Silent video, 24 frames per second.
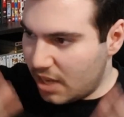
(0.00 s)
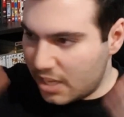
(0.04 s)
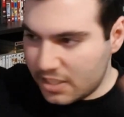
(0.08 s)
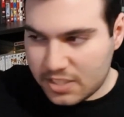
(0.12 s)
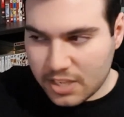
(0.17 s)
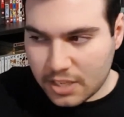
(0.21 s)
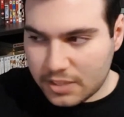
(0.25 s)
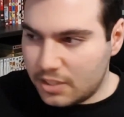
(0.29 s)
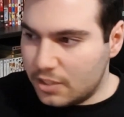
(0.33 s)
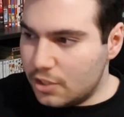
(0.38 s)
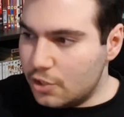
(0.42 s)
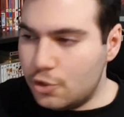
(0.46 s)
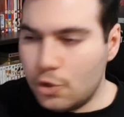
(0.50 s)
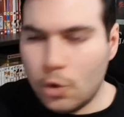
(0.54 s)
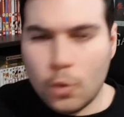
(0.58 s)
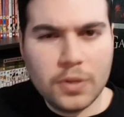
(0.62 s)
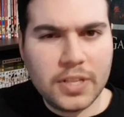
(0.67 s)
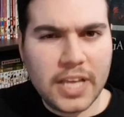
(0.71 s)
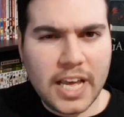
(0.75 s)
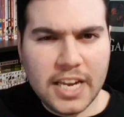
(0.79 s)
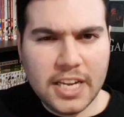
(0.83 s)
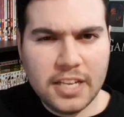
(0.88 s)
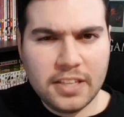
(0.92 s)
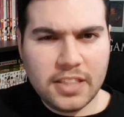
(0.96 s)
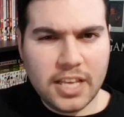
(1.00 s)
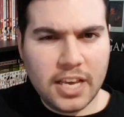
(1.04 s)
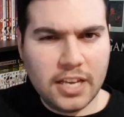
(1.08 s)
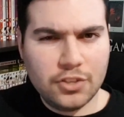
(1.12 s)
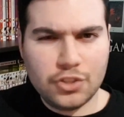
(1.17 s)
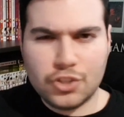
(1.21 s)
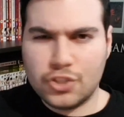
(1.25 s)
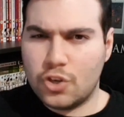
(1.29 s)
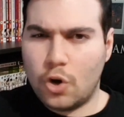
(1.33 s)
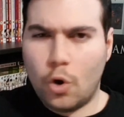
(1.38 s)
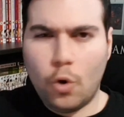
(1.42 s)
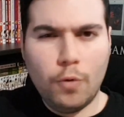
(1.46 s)
has nothing to do with anything.
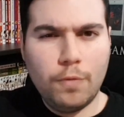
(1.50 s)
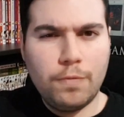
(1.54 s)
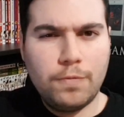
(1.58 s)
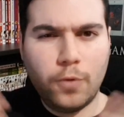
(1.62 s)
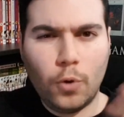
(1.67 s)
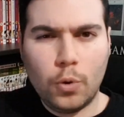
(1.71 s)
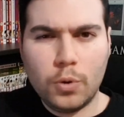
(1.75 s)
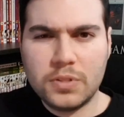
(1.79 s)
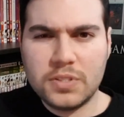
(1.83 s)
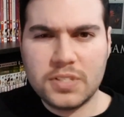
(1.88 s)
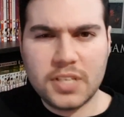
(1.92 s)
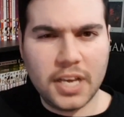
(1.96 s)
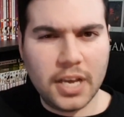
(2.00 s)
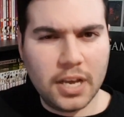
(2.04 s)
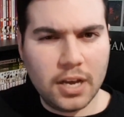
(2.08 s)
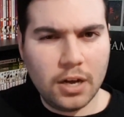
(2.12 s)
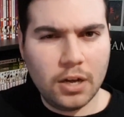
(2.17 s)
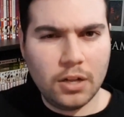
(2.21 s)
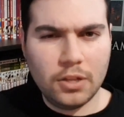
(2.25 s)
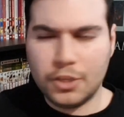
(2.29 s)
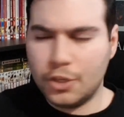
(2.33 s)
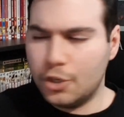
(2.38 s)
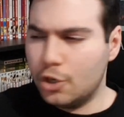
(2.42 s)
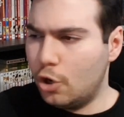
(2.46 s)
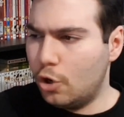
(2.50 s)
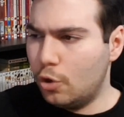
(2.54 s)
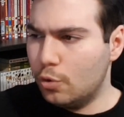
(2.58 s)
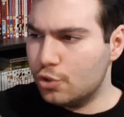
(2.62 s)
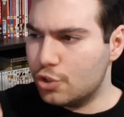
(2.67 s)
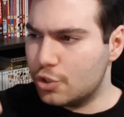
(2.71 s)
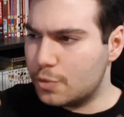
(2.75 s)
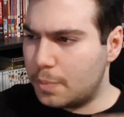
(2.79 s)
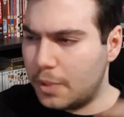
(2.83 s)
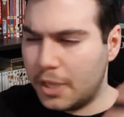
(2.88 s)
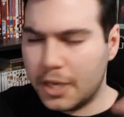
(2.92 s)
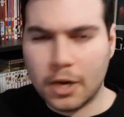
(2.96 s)
It's just an old folk tale, you know, we're
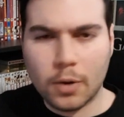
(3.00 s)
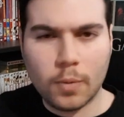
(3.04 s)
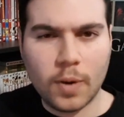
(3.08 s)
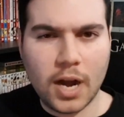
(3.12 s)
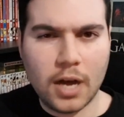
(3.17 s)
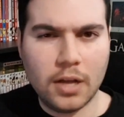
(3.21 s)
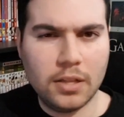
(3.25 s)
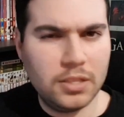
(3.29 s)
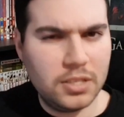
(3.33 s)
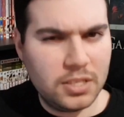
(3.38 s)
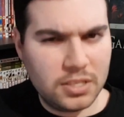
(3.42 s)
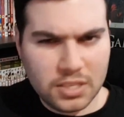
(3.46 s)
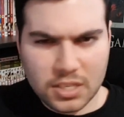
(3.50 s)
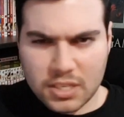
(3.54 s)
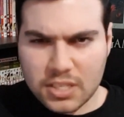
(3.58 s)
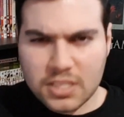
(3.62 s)
just playing around.